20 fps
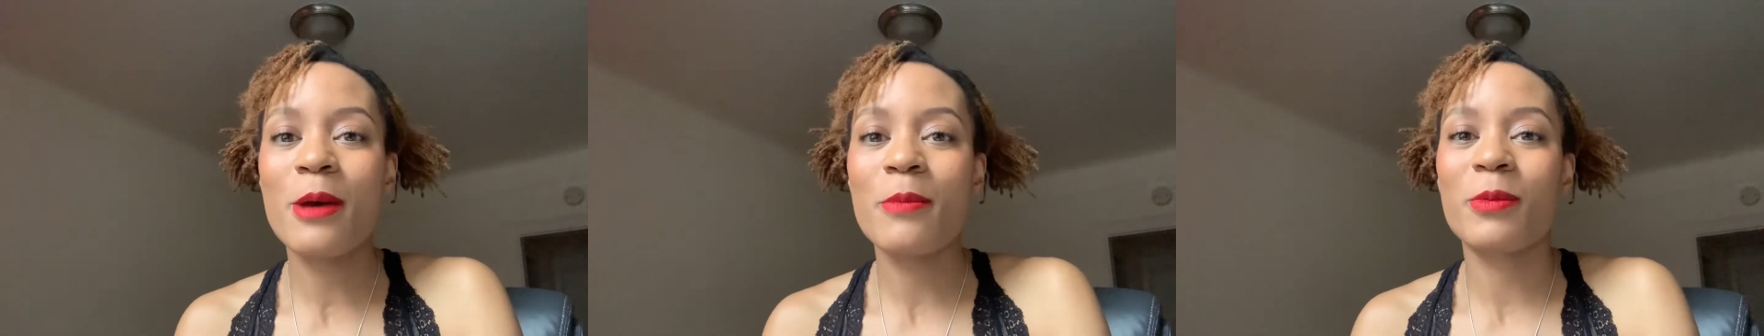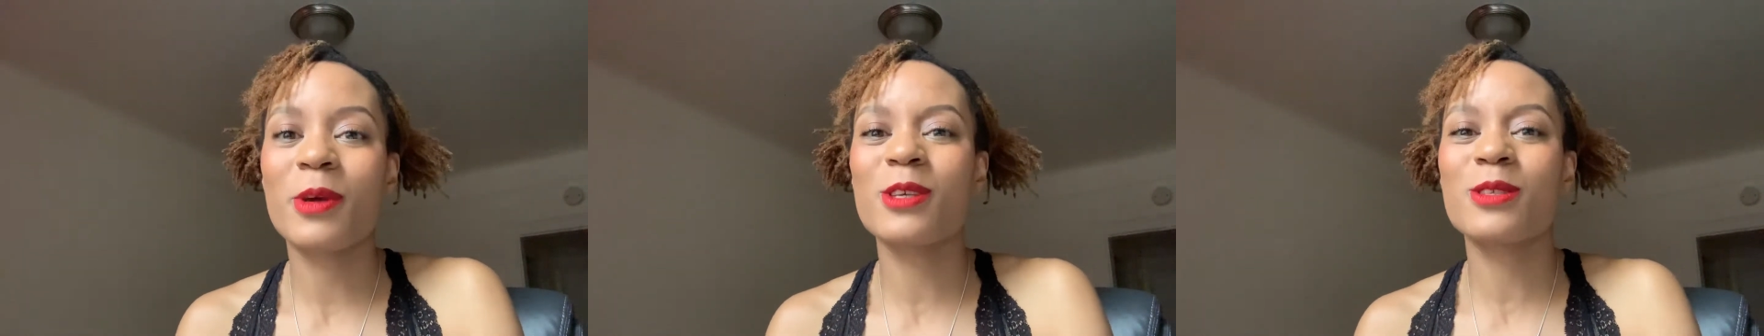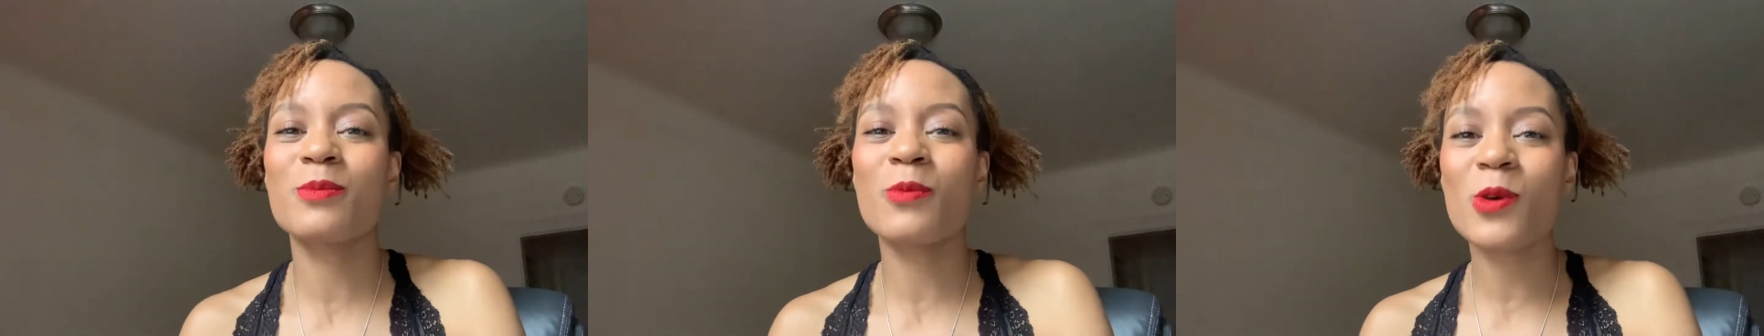
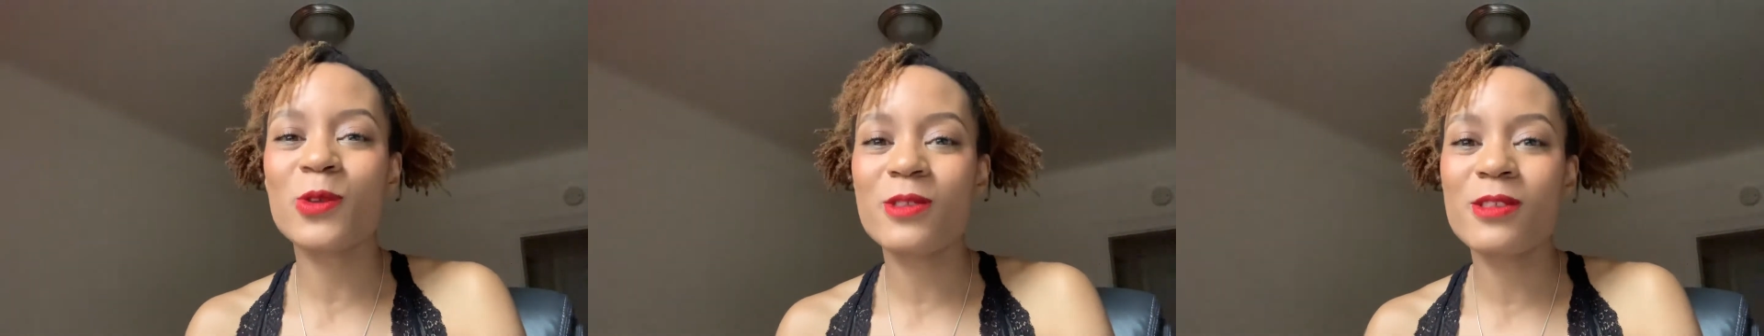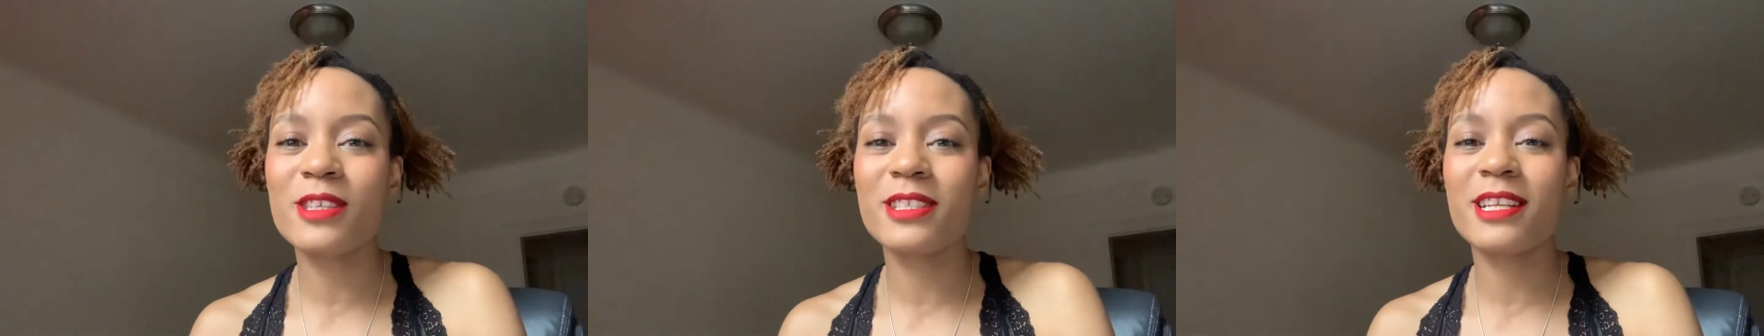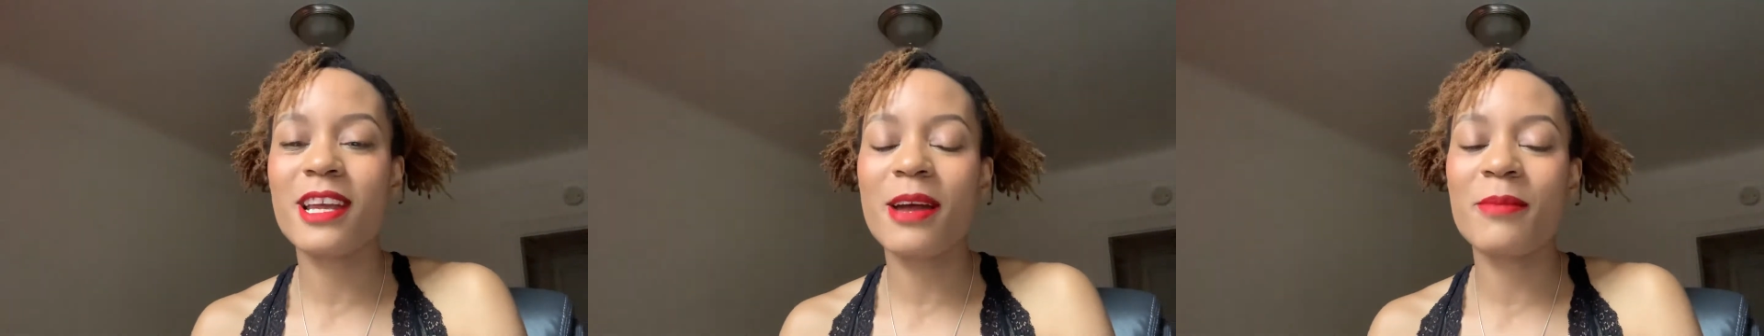because most
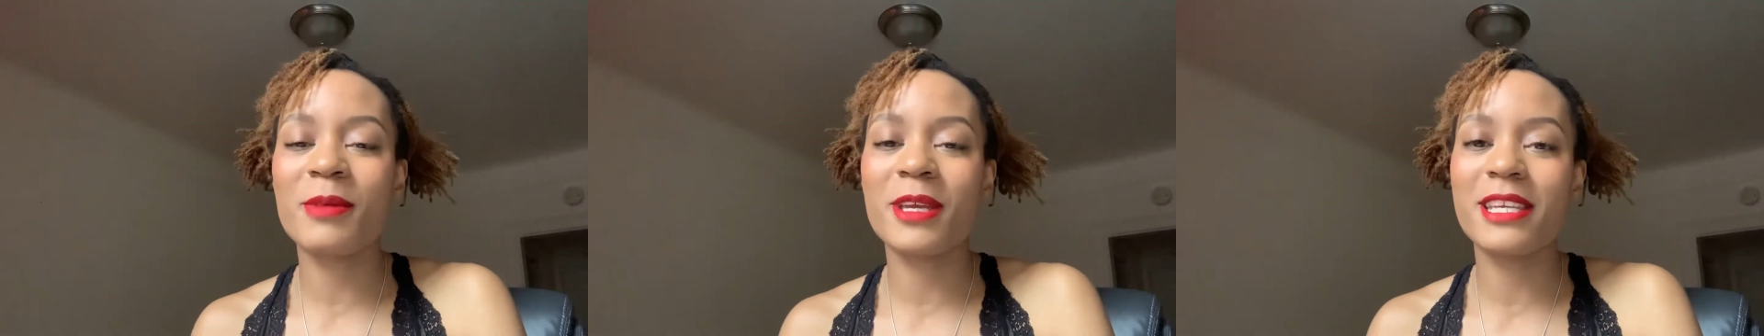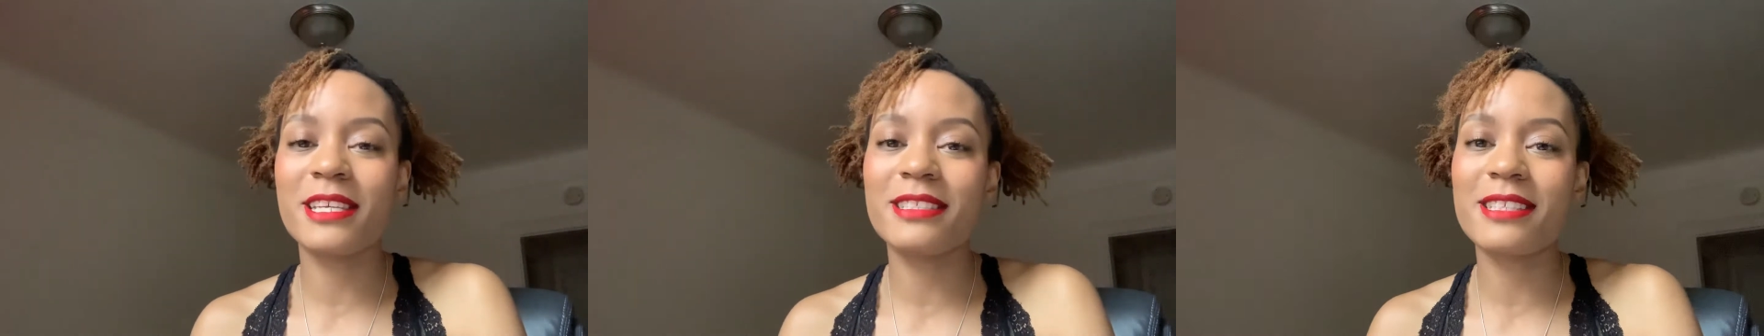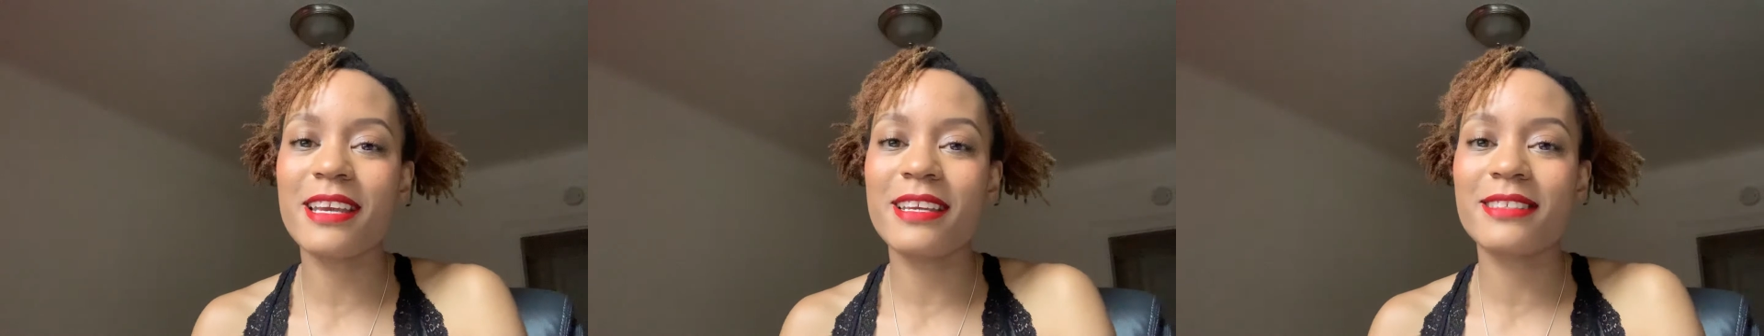of the time
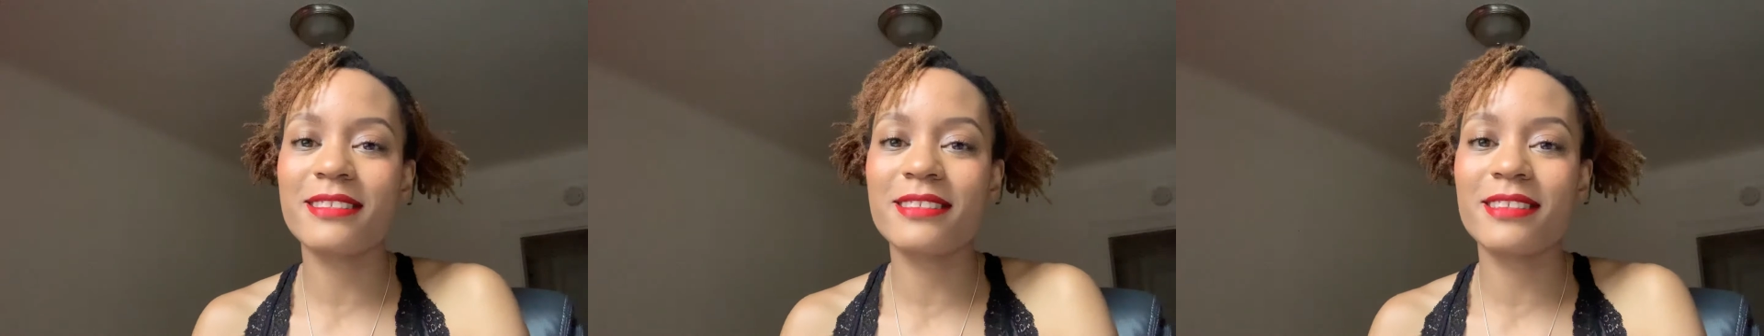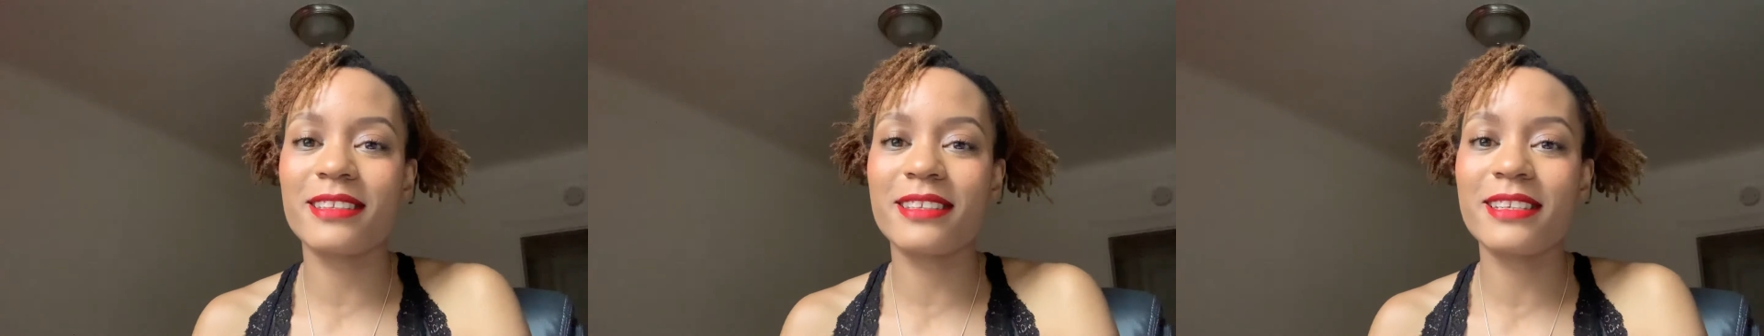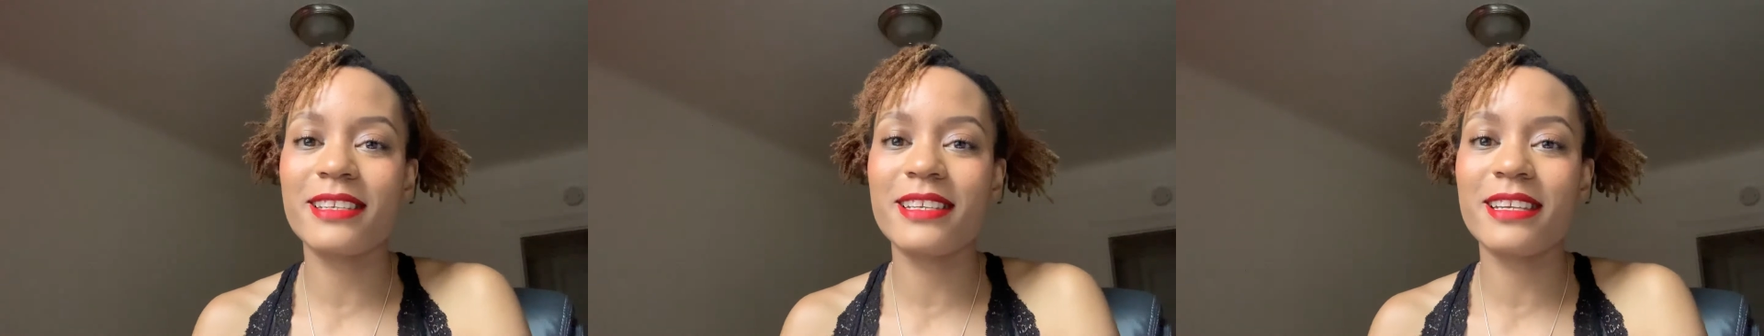he takes
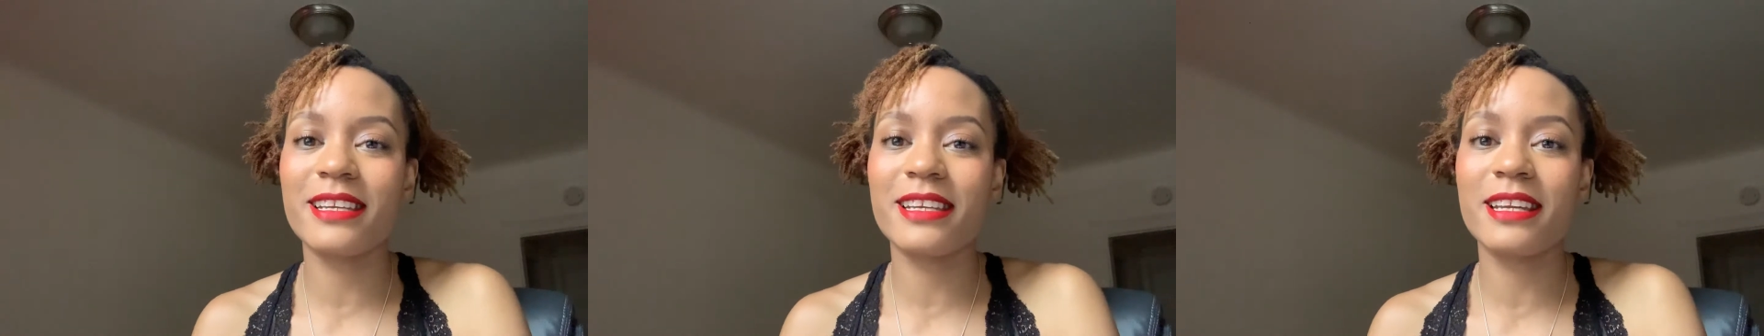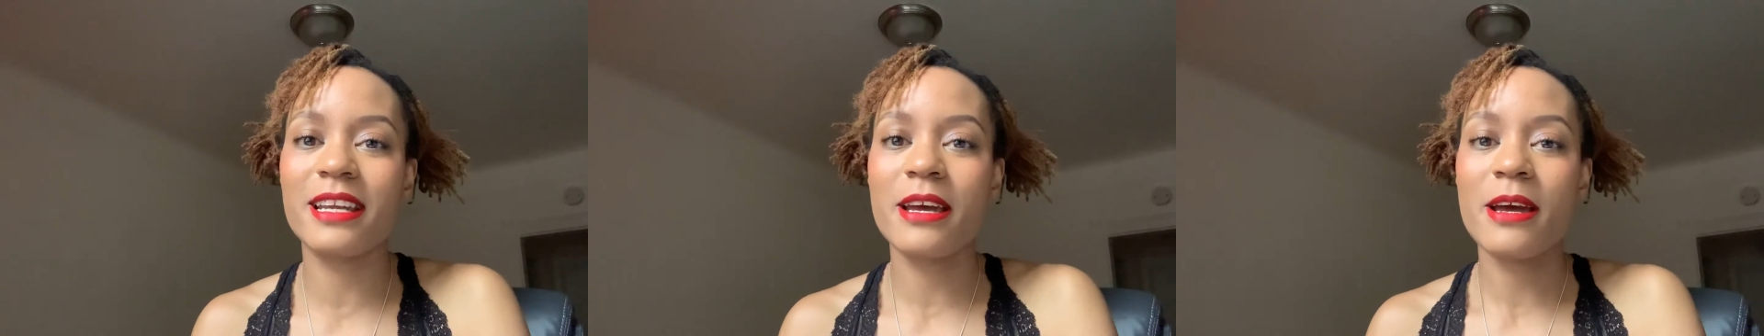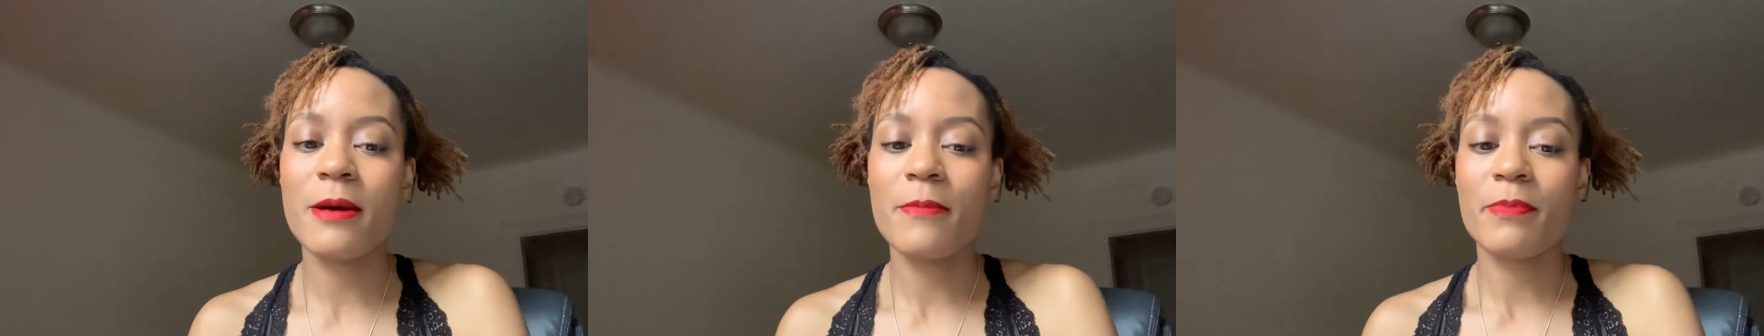the lead.